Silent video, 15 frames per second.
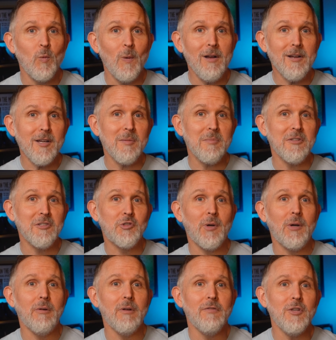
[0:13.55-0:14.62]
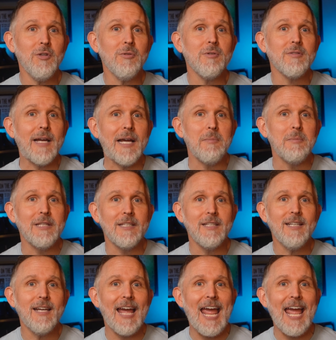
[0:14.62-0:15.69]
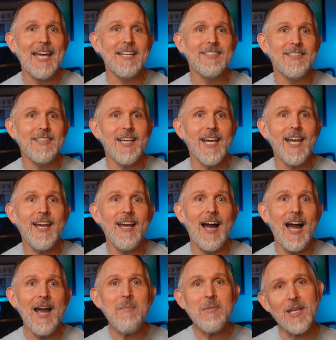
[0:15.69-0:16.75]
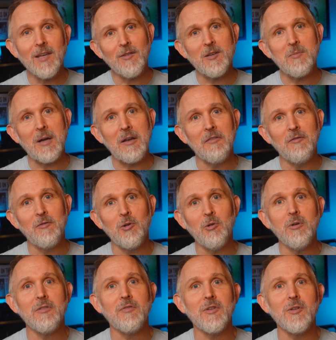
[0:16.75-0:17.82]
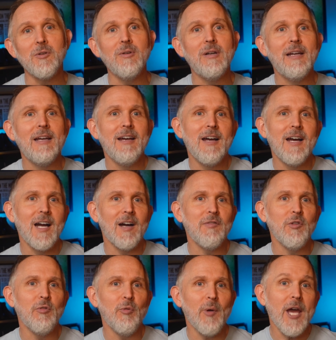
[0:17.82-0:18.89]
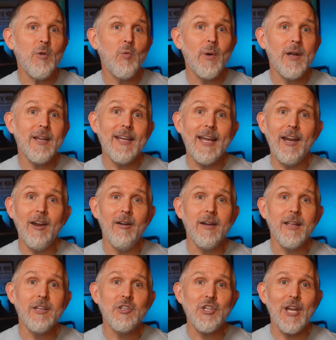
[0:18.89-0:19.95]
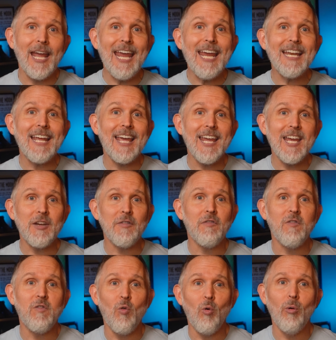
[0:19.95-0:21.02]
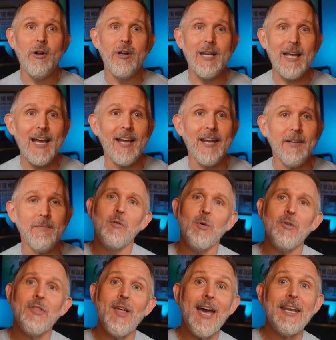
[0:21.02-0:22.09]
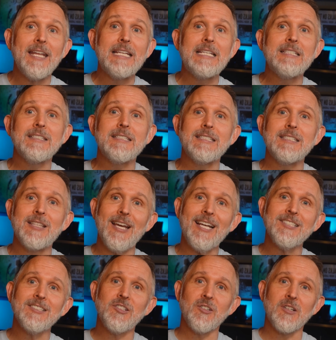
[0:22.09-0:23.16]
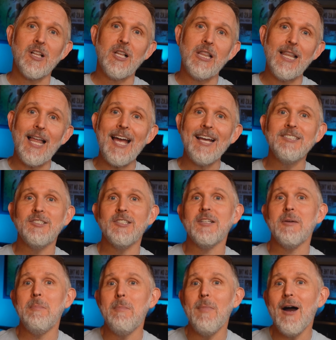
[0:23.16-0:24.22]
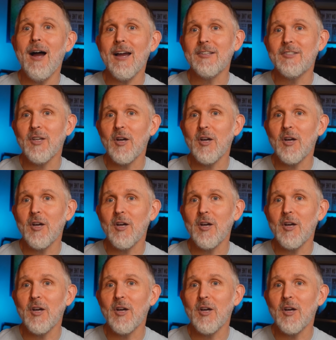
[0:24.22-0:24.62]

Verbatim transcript: Welcome to Stray Reviews, I'm Lee, and today I'm giving my full review of the Red Wing Heritage 8849. What that is, is that's their classic moc